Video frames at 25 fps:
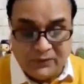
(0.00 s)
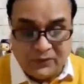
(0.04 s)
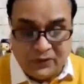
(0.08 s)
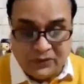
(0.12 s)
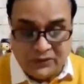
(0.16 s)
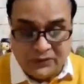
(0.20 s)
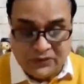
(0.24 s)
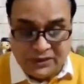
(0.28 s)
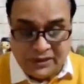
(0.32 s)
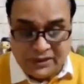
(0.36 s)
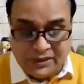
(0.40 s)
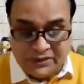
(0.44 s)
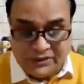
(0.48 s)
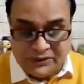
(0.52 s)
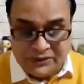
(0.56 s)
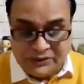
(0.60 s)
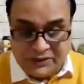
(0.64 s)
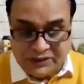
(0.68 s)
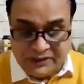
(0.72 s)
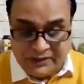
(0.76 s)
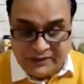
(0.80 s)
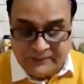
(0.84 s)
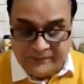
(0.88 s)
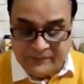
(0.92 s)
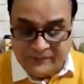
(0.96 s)

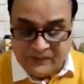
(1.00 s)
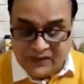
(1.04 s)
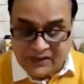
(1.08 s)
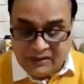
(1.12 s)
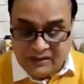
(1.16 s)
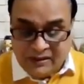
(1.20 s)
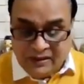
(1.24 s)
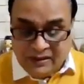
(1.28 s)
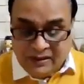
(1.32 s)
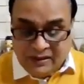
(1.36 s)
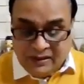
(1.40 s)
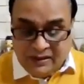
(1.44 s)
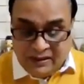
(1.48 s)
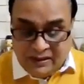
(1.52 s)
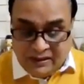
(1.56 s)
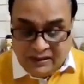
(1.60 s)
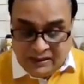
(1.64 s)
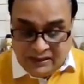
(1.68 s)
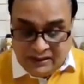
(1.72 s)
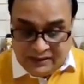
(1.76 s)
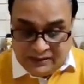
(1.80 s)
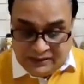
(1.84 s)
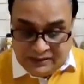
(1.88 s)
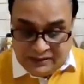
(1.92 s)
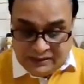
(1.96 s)
processing,
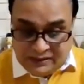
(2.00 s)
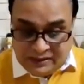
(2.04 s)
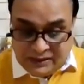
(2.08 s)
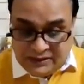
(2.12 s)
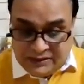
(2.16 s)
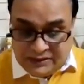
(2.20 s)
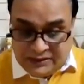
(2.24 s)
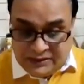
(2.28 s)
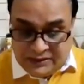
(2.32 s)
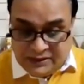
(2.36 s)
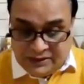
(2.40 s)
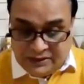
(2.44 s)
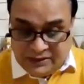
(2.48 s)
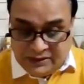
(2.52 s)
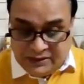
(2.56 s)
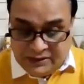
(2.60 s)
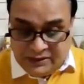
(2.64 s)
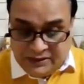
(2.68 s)
agriculture